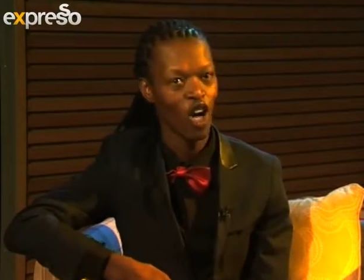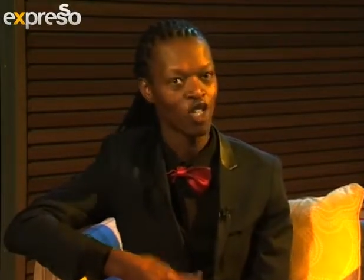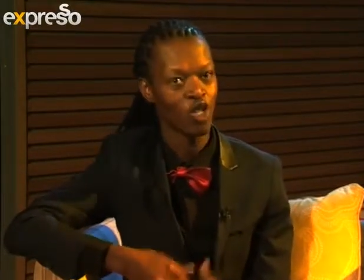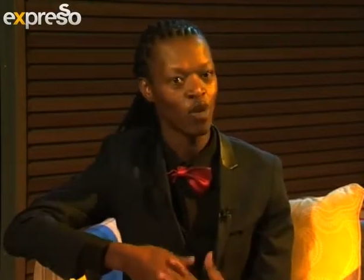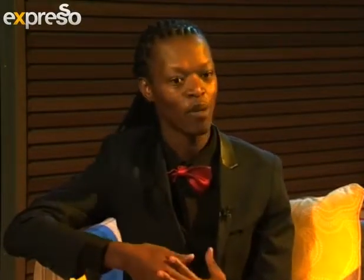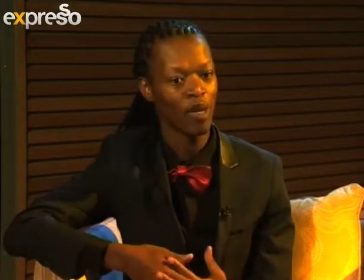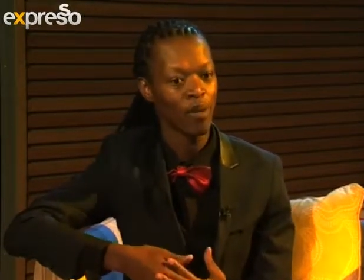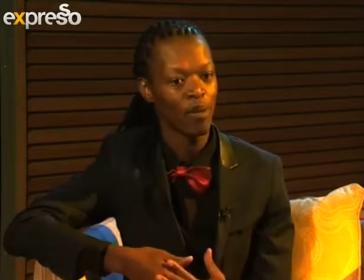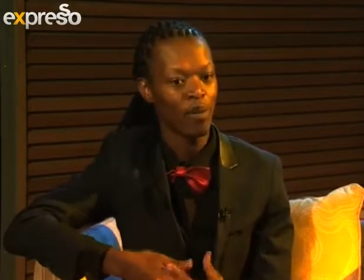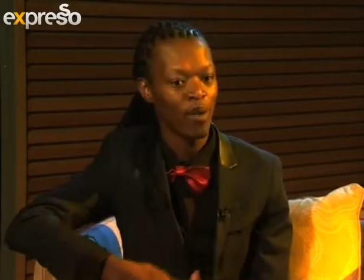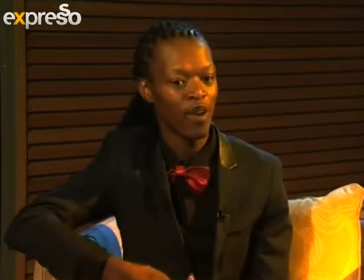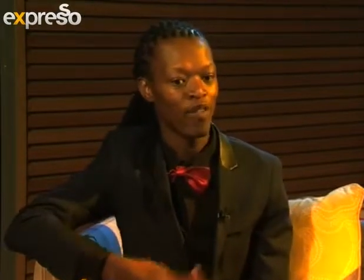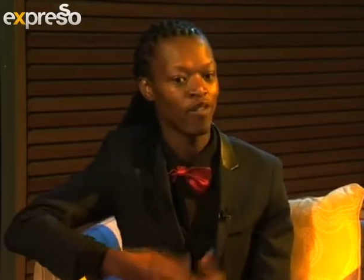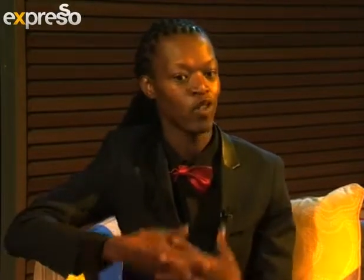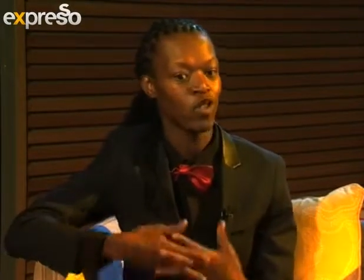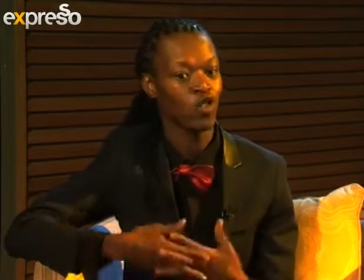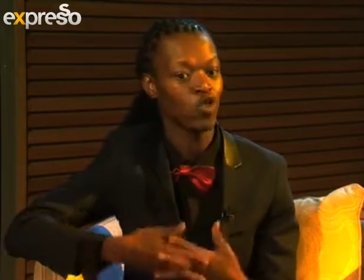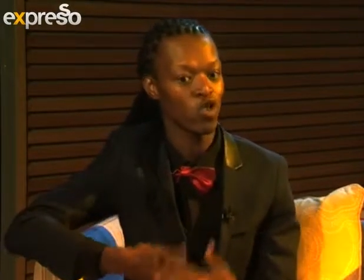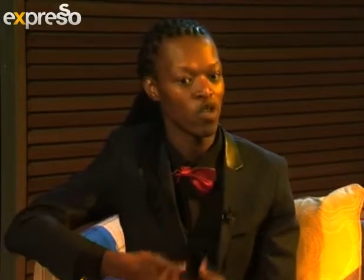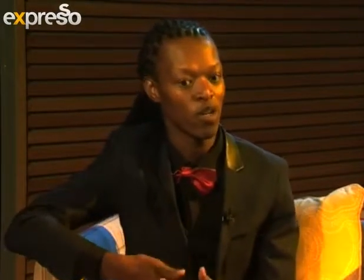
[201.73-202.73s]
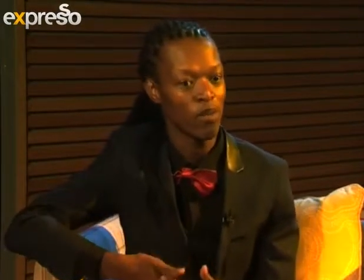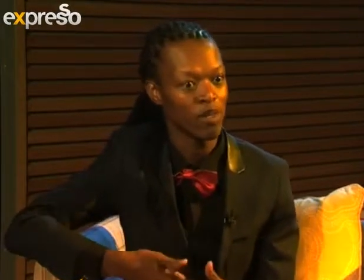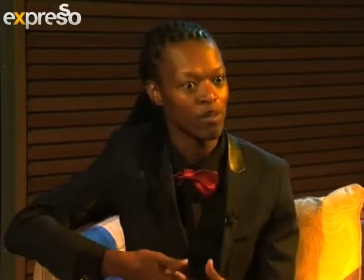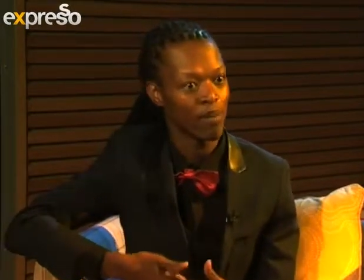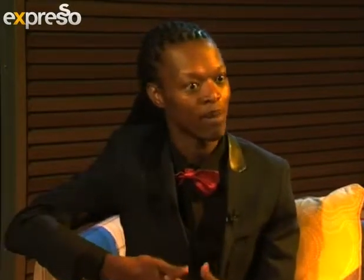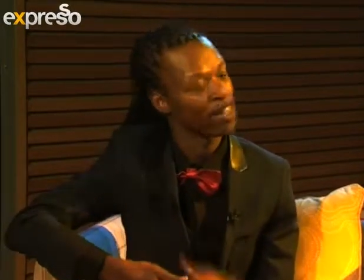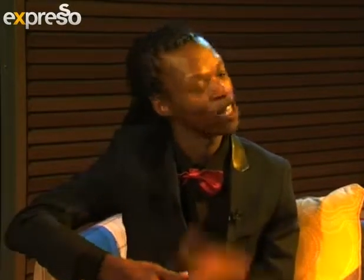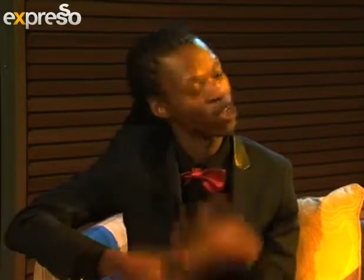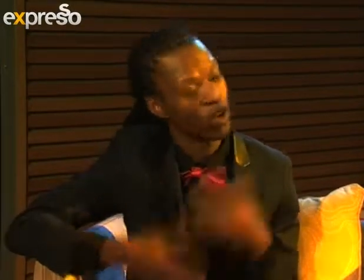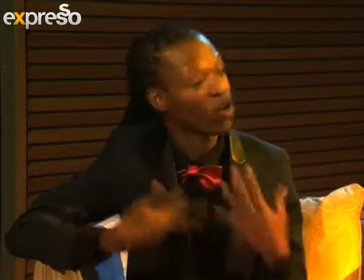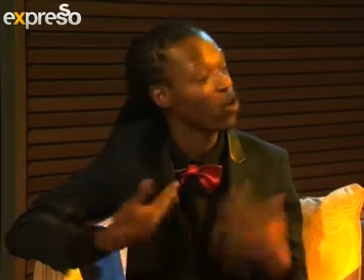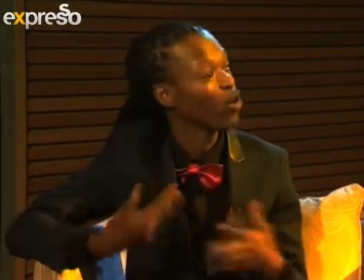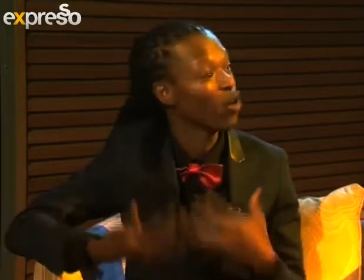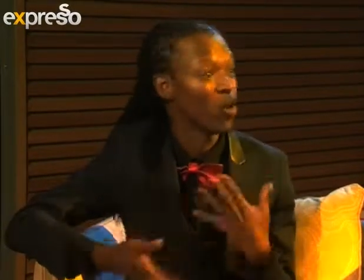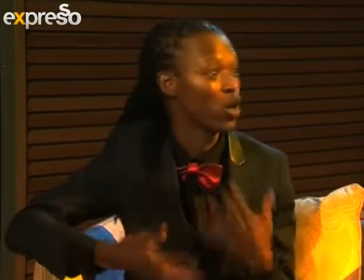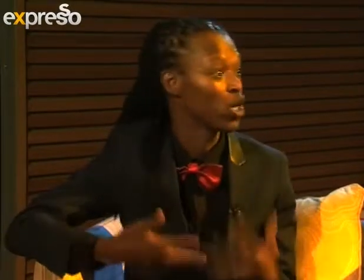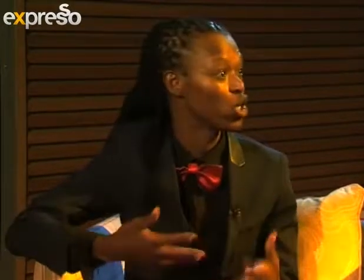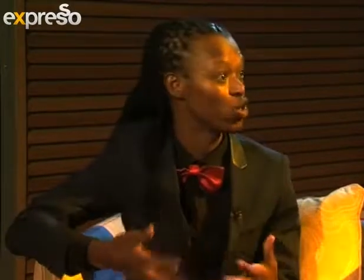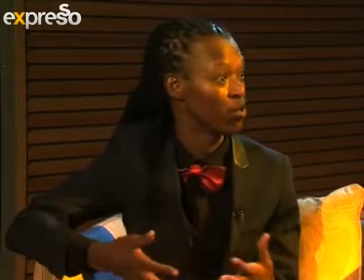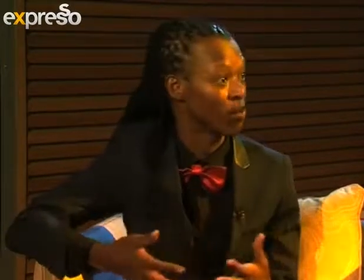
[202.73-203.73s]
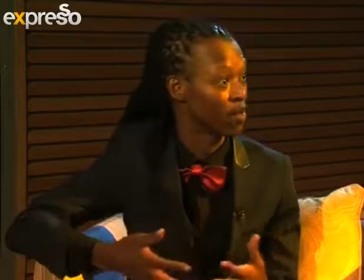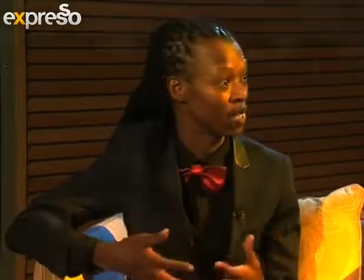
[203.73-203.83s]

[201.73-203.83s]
So many people have got dreams, but they don't know where to